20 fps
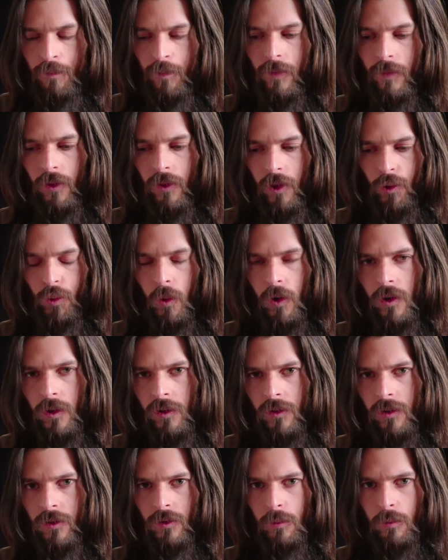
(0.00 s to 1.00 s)
These
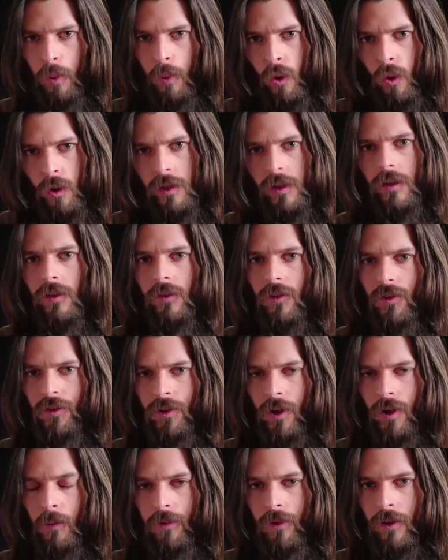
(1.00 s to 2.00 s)
words are pointing to
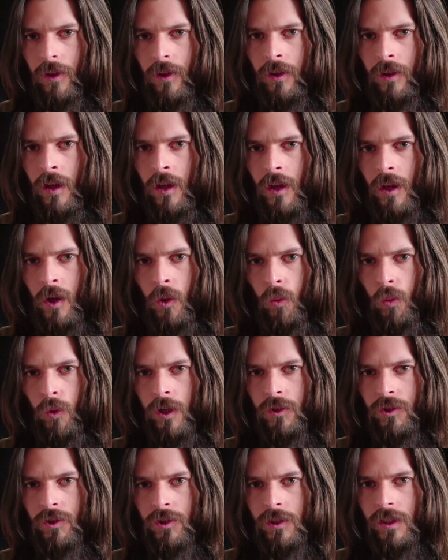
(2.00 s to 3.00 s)
something
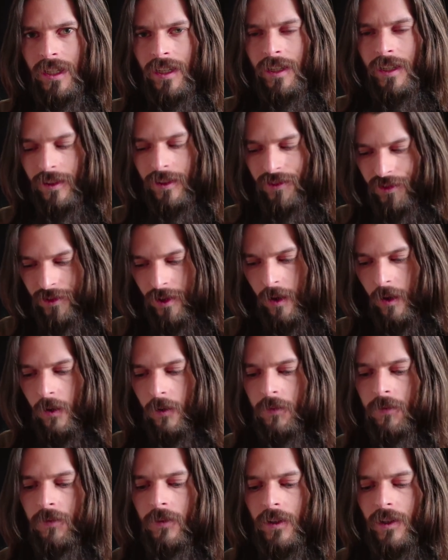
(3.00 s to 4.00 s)
which
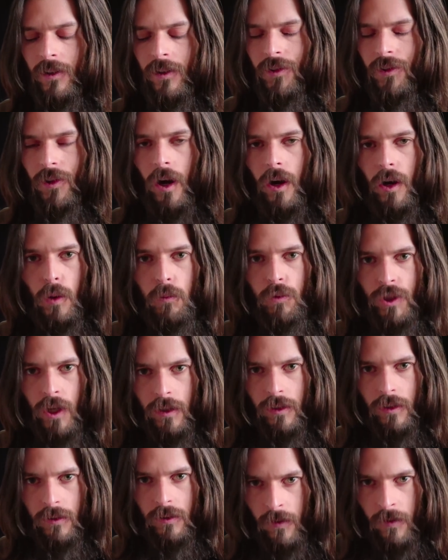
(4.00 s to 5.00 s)
itself is
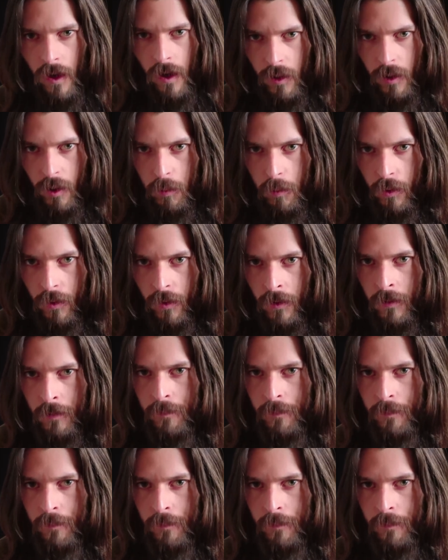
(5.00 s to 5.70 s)
unobjectifiable.